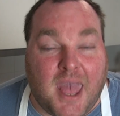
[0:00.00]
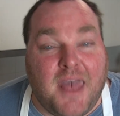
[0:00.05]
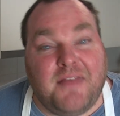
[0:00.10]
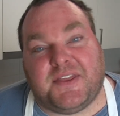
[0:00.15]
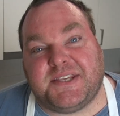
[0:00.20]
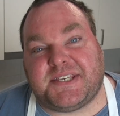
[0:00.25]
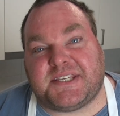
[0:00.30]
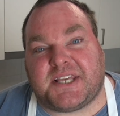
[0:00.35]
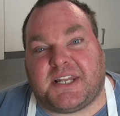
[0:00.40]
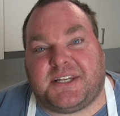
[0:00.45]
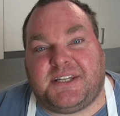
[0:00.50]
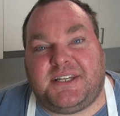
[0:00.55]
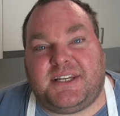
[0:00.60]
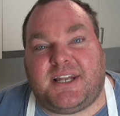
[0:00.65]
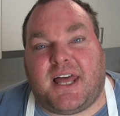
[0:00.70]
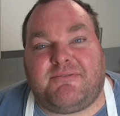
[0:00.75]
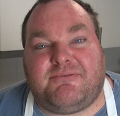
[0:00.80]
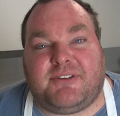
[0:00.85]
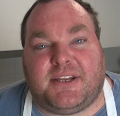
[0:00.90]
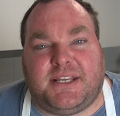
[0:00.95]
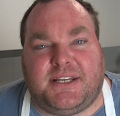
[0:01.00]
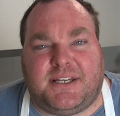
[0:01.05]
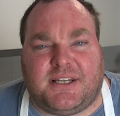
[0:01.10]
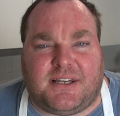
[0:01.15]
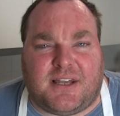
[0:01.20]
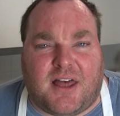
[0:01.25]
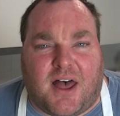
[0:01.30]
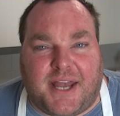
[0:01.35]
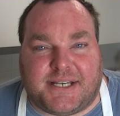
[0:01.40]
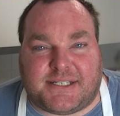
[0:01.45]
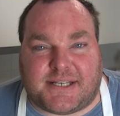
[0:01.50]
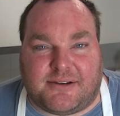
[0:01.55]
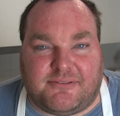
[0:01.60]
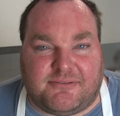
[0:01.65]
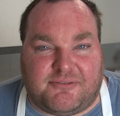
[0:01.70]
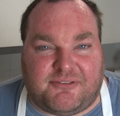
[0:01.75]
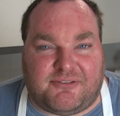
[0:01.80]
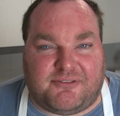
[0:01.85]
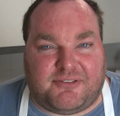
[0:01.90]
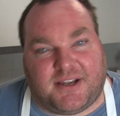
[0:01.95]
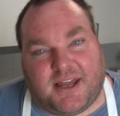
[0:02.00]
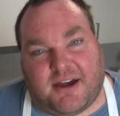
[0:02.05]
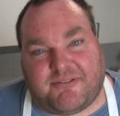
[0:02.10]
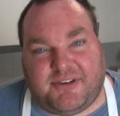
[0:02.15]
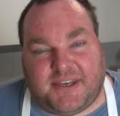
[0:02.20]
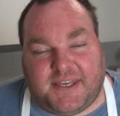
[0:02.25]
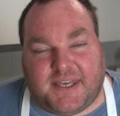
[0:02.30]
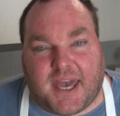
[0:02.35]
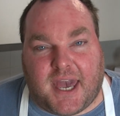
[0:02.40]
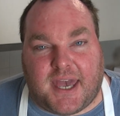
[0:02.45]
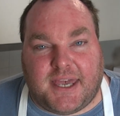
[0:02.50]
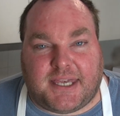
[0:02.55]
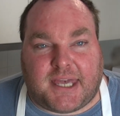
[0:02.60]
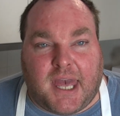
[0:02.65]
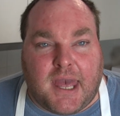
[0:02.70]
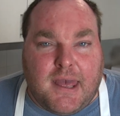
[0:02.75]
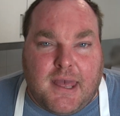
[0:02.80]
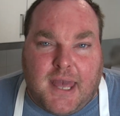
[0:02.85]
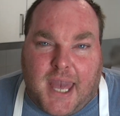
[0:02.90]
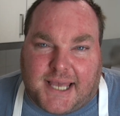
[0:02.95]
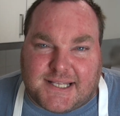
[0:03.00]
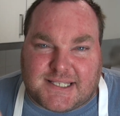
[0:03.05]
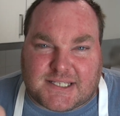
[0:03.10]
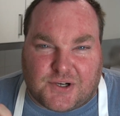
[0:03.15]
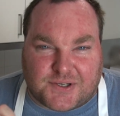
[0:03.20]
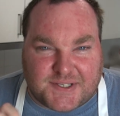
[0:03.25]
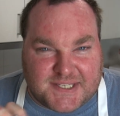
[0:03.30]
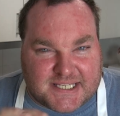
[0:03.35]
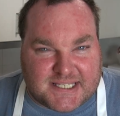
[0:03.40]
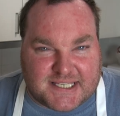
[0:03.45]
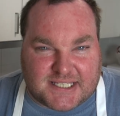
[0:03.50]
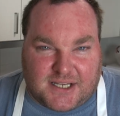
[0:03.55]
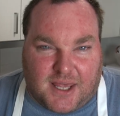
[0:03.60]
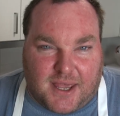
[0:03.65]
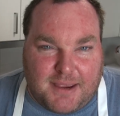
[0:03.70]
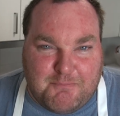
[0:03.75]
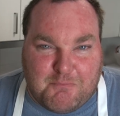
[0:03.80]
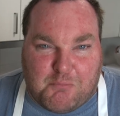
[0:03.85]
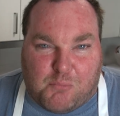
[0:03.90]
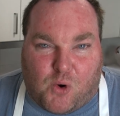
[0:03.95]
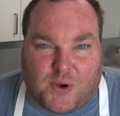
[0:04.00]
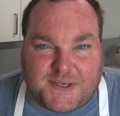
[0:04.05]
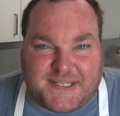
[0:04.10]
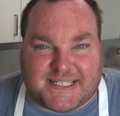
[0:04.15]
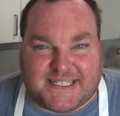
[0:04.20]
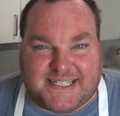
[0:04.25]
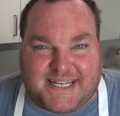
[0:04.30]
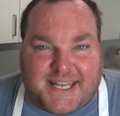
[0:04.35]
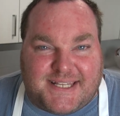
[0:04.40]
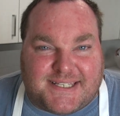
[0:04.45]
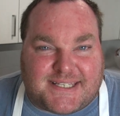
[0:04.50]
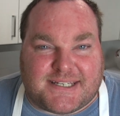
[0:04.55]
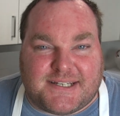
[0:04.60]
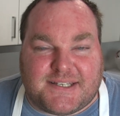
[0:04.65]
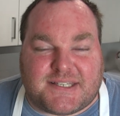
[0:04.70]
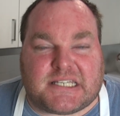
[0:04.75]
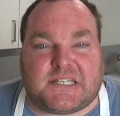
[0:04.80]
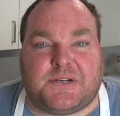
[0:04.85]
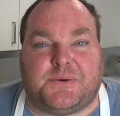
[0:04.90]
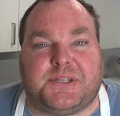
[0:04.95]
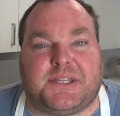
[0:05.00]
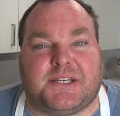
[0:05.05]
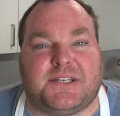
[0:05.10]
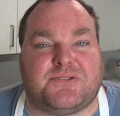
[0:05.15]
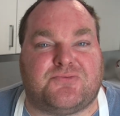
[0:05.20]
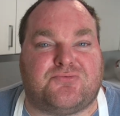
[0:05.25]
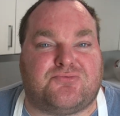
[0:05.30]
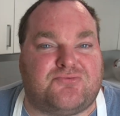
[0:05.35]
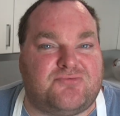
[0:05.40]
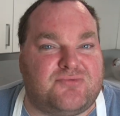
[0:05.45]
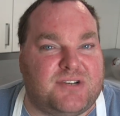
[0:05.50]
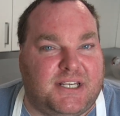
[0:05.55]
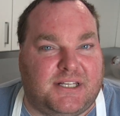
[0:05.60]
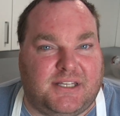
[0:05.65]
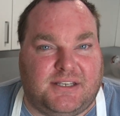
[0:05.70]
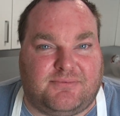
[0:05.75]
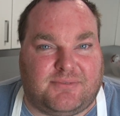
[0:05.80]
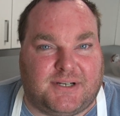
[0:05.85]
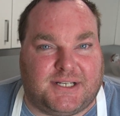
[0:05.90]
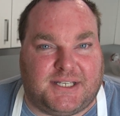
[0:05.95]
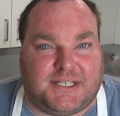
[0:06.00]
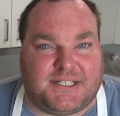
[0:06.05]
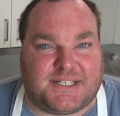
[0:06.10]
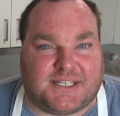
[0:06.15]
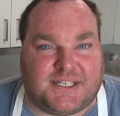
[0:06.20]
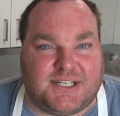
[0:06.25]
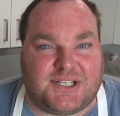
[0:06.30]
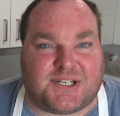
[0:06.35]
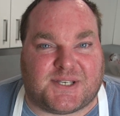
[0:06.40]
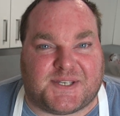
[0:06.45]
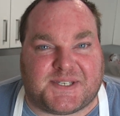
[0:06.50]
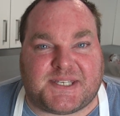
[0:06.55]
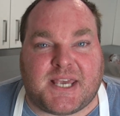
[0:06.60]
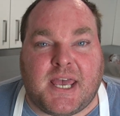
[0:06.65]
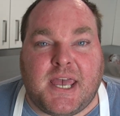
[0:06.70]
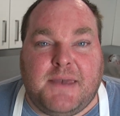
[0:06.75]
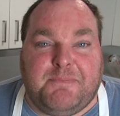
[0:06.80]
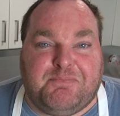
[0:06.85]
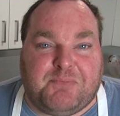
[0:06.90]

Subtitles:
This is a lovely, light and fluffy cake. It's got a slight moist denseness to it that is really, really delicious.